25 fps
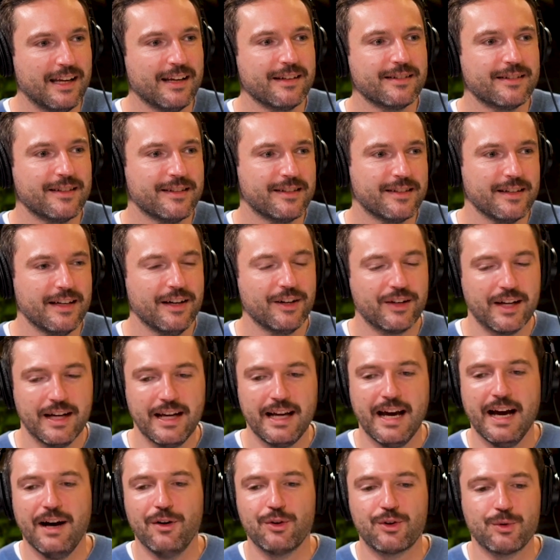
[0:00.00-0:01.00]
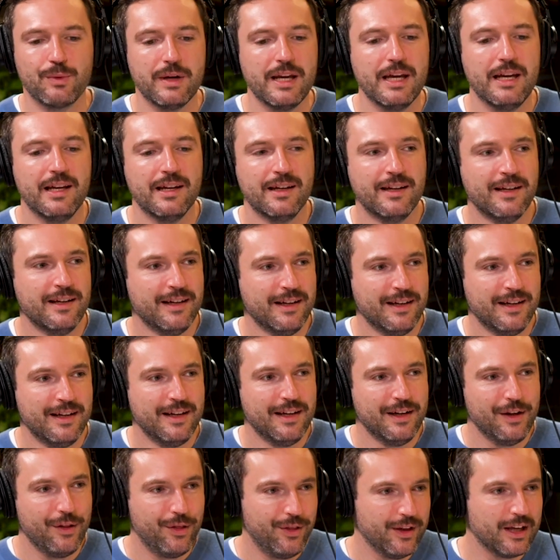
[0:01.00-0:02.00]
it to say, okay, how do we
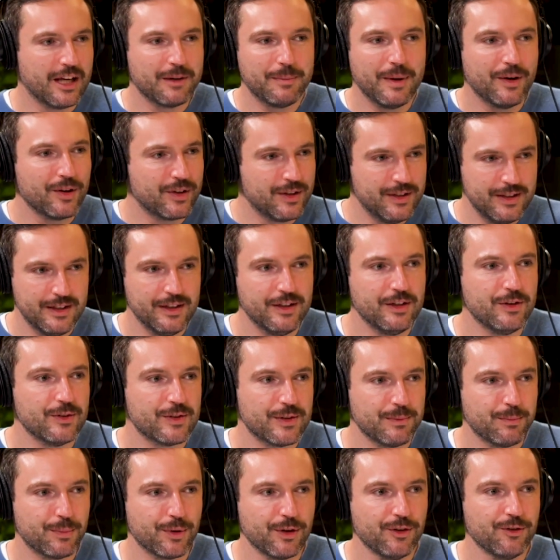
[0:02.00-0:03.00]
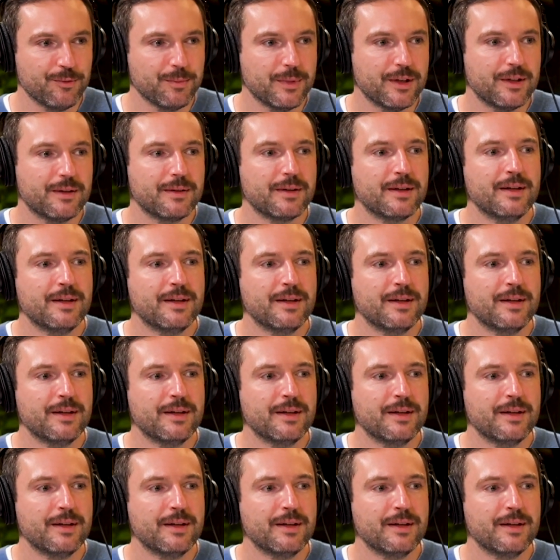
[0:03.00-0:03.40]
think about continuous improvement?